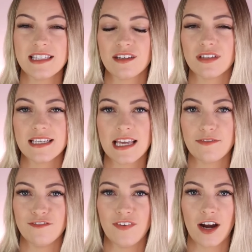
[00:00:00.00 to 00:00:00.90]
It's in a really
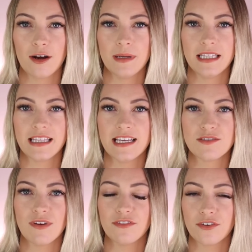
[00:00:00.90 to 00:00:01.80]
safe environment.
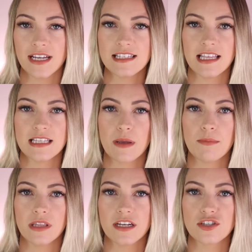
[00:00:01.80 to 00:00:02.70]
There's referees, there's
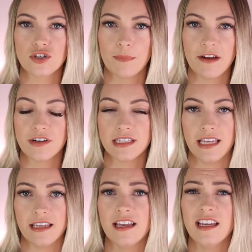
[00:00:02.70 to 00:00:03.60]
people there to stop
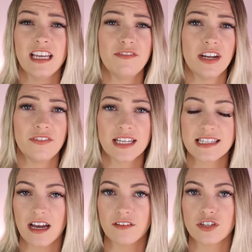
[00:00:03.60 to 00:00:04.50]
everything if it ever
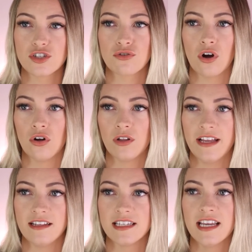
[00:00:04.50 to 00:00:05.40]
gets out of control,
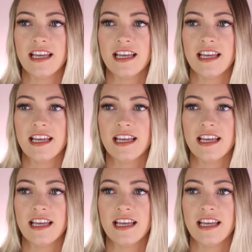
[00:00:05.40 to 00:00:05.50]
and